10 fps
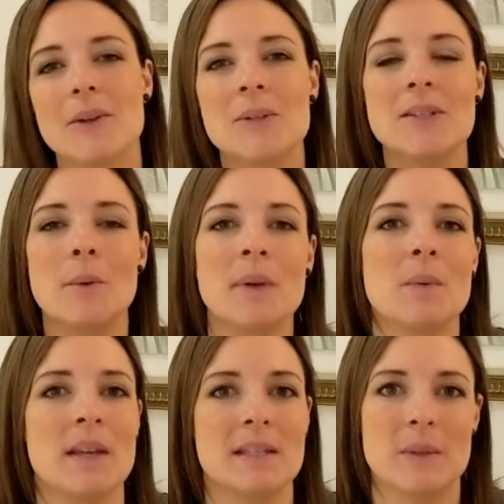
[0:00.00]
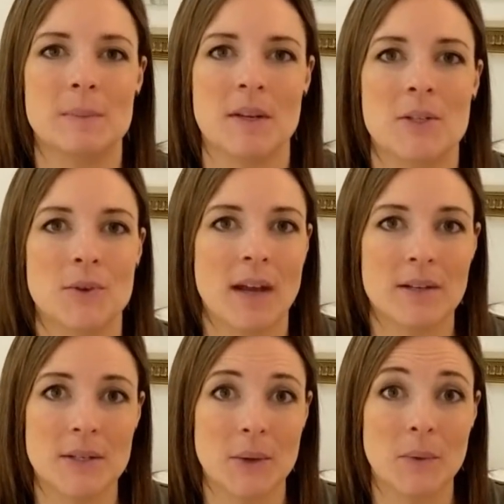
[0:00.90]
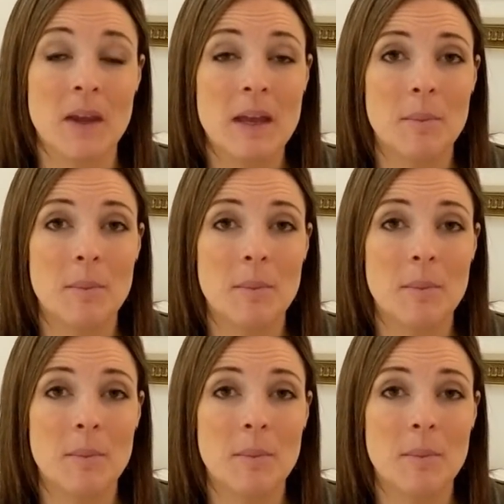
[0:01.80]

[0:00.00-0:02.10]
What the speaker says: There's so many ways to express your gratitude,